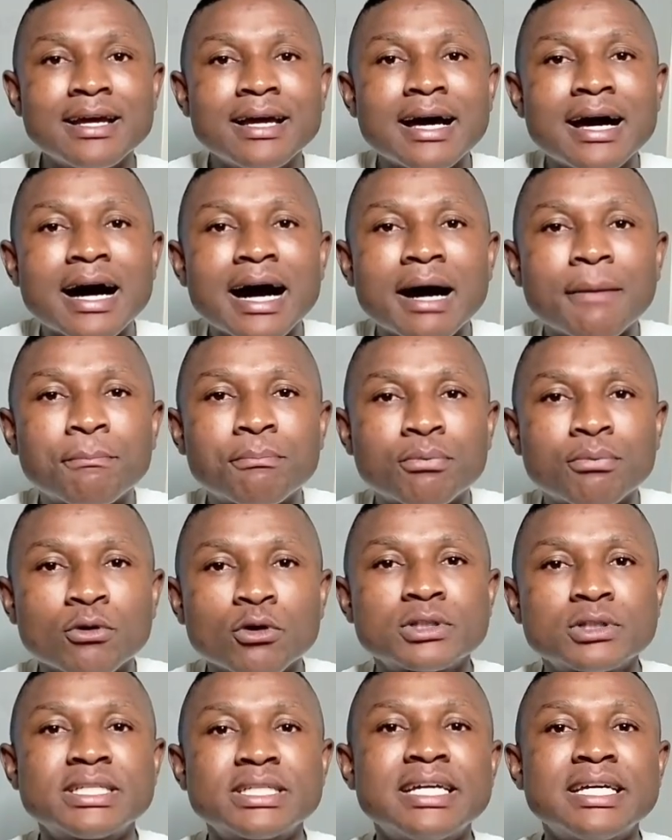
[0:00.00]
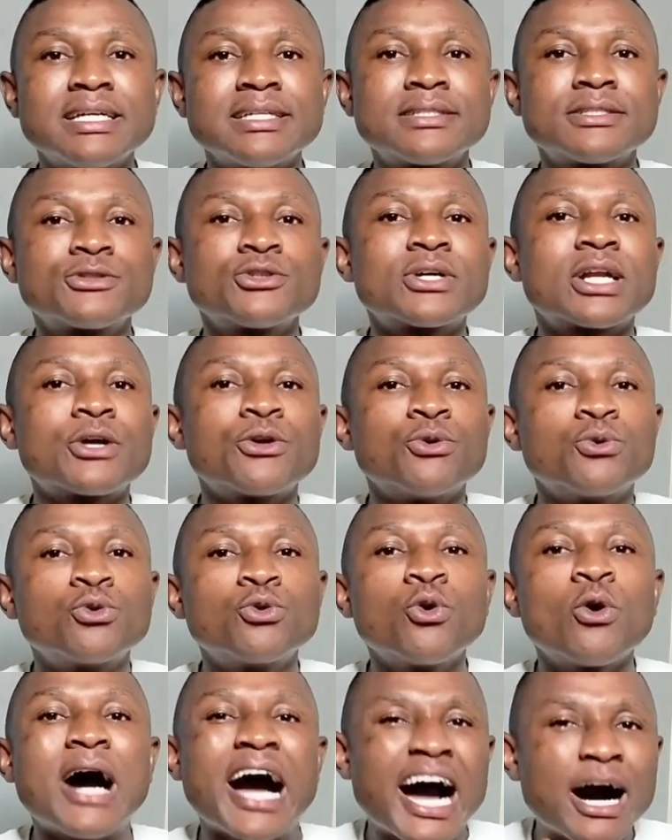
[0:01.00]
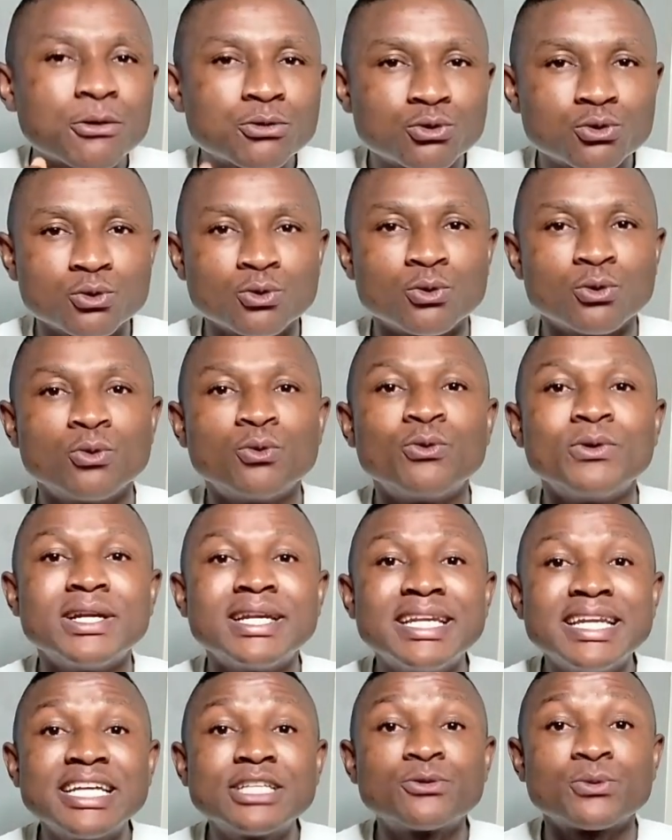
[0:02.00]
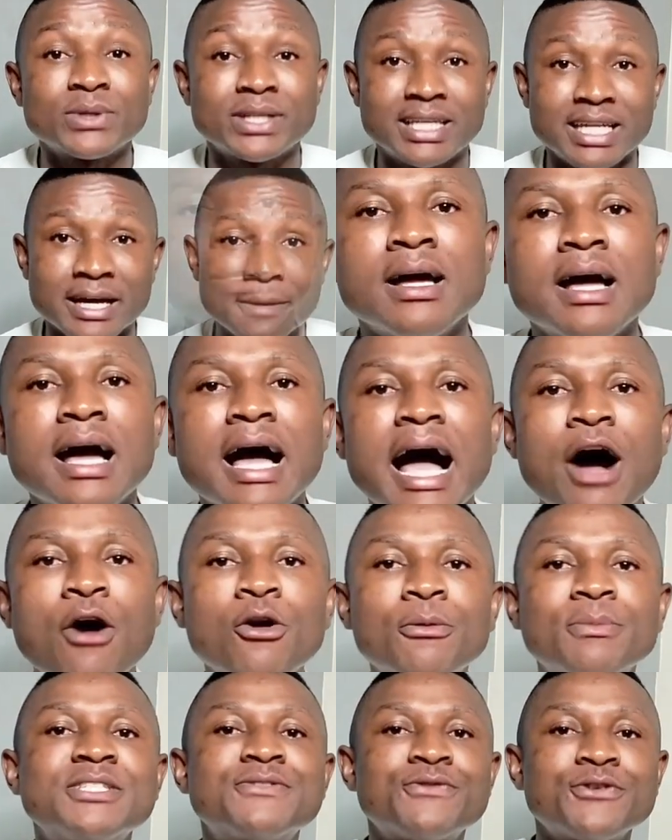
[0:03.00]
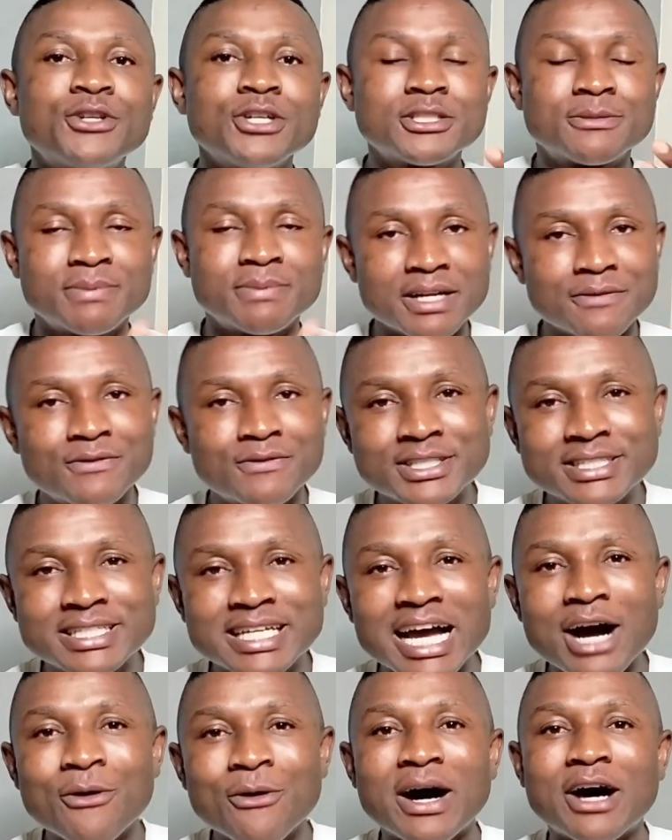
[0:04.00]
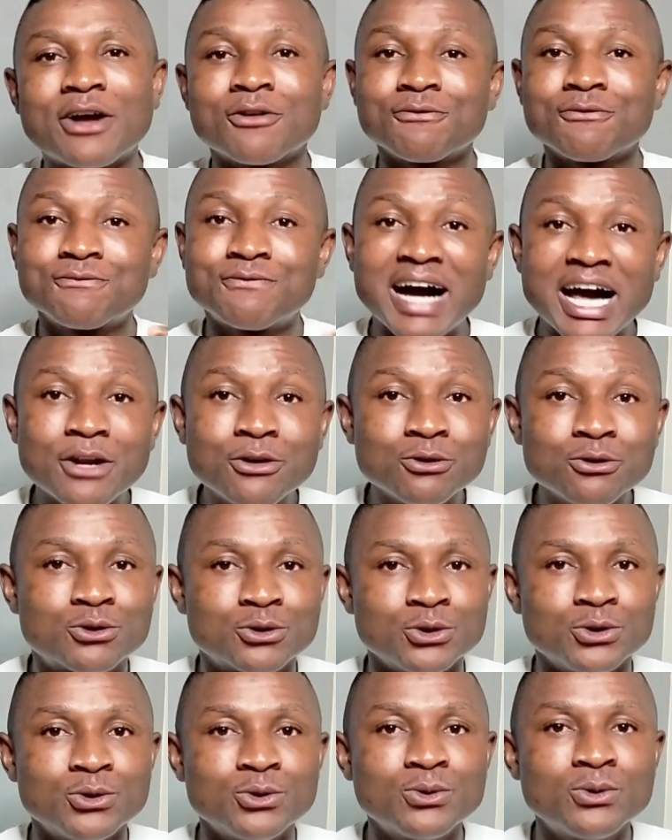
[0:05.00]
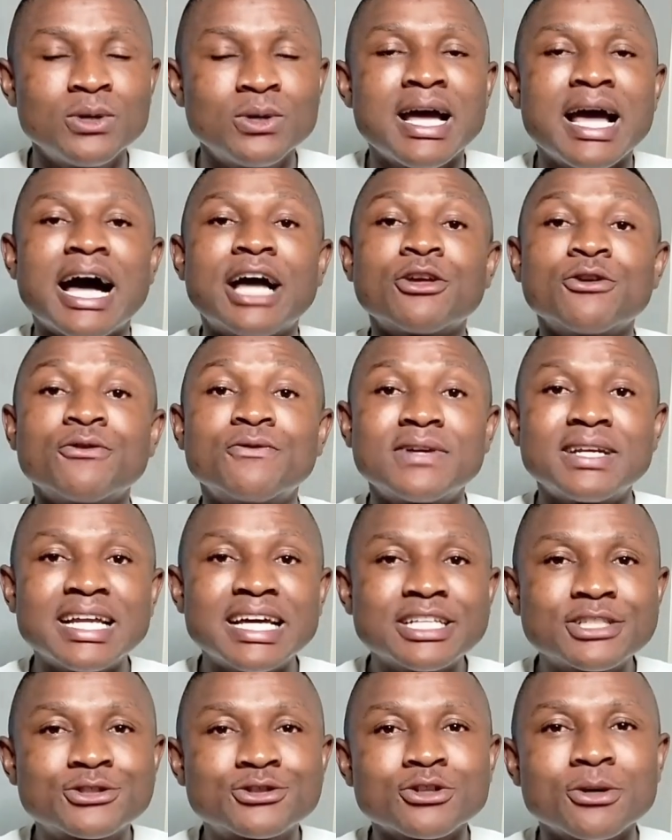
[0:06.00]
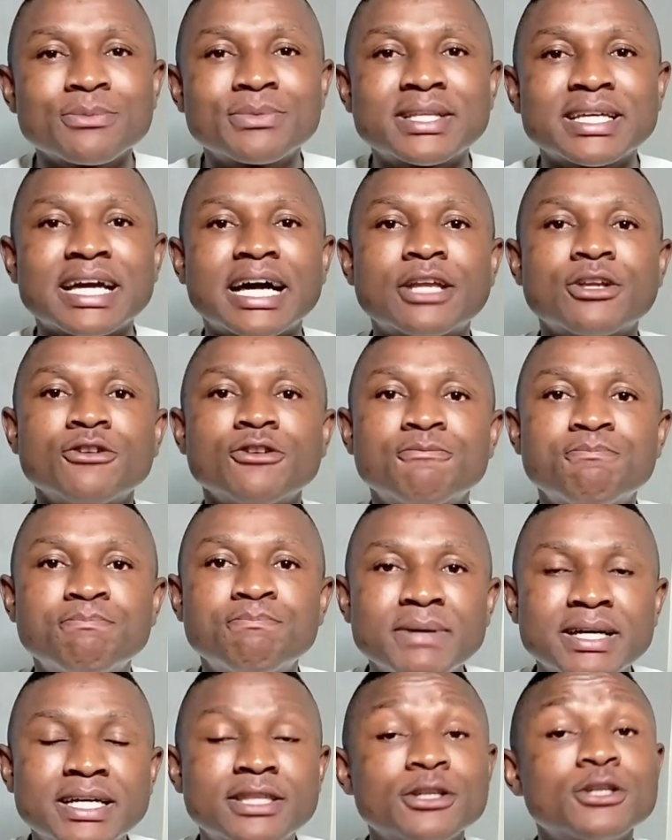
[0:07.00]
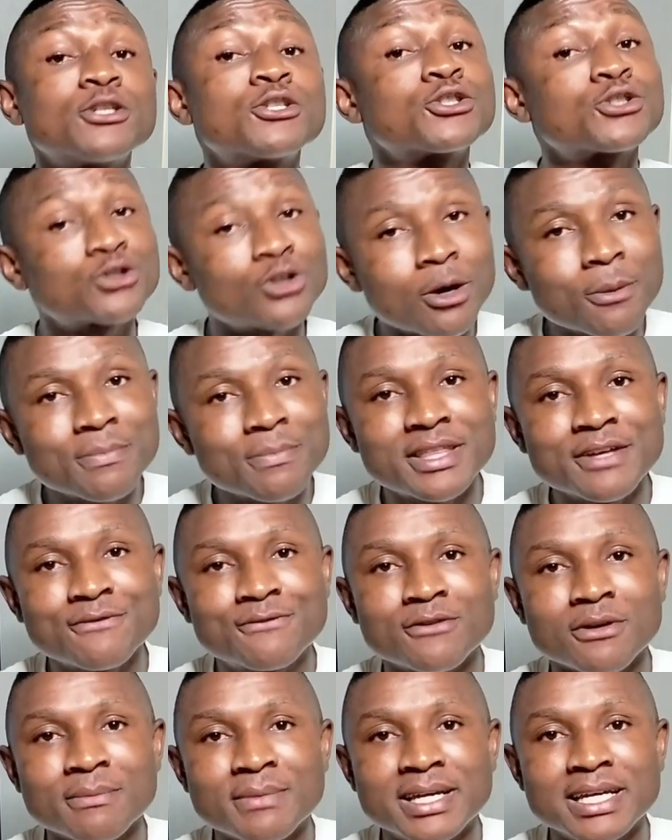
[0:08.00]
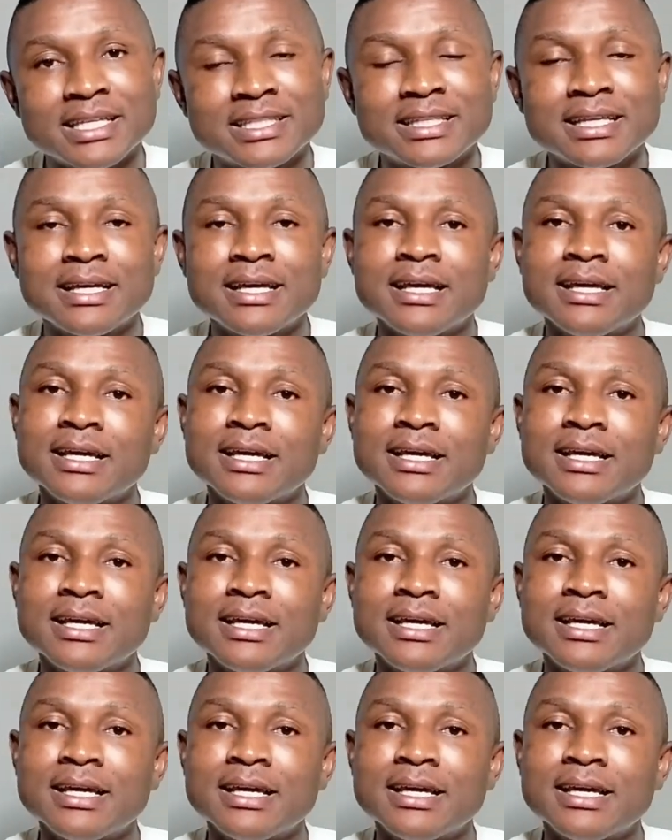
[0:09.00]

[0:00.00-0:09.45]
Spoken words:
and process so that you know how to relate with them. I hope this video is beneficial and of value to you, and you've learned something and you've picked something from it.